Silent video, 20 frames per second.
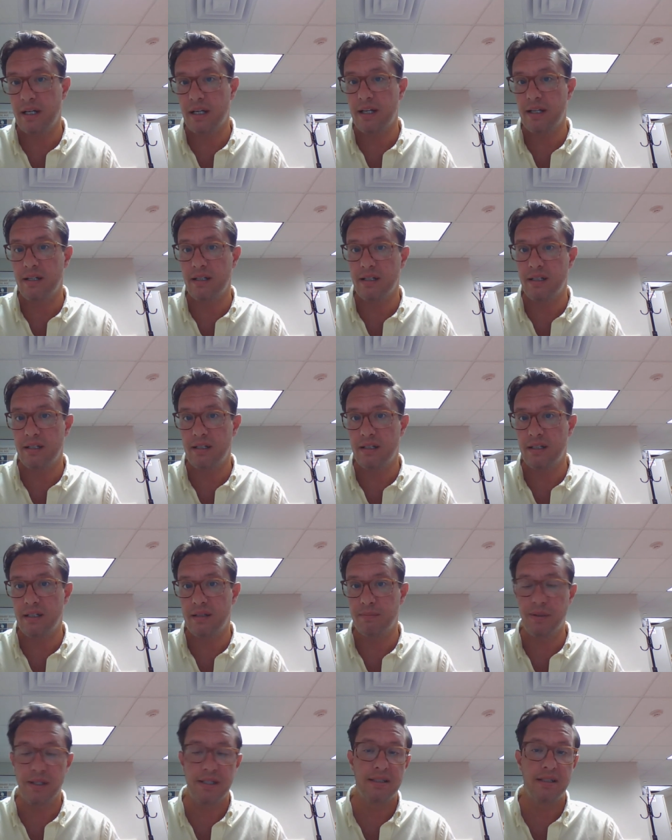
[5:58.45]
and
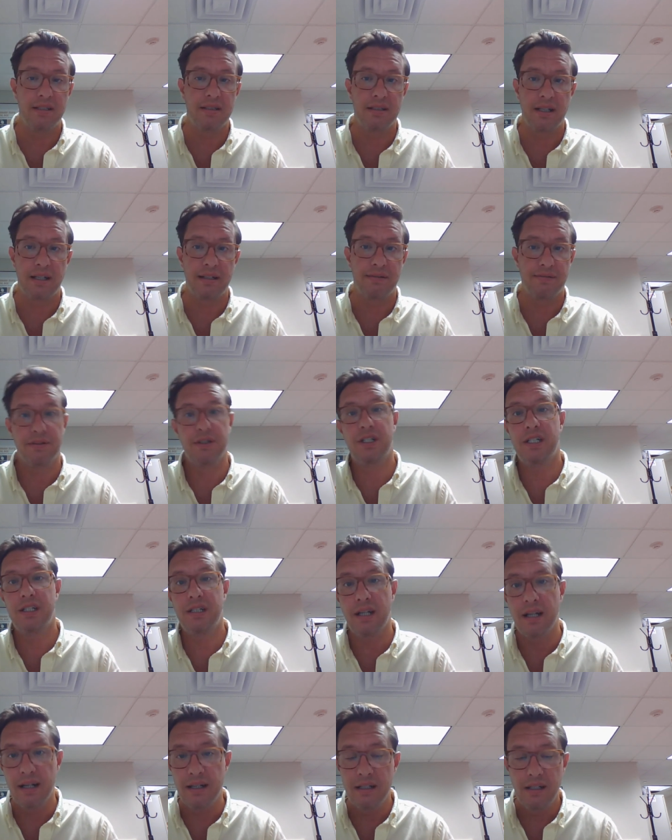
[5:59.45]
in places like
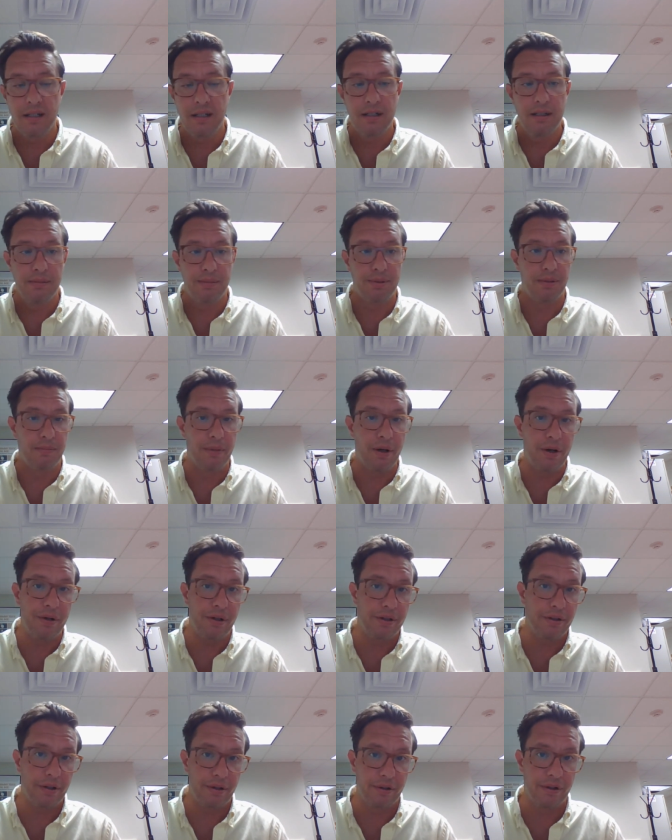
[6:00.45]
Virginia,
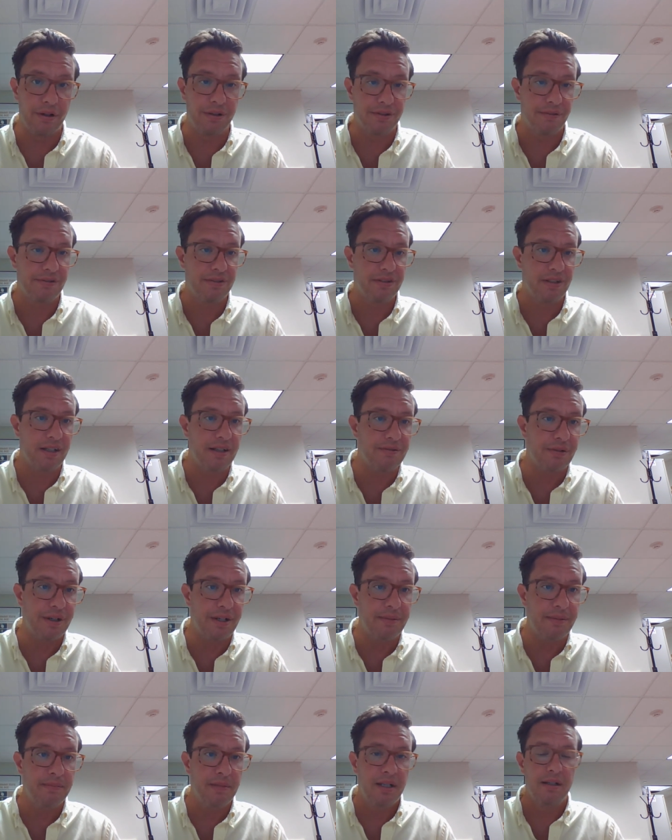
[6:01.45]
promoted the growth of slavery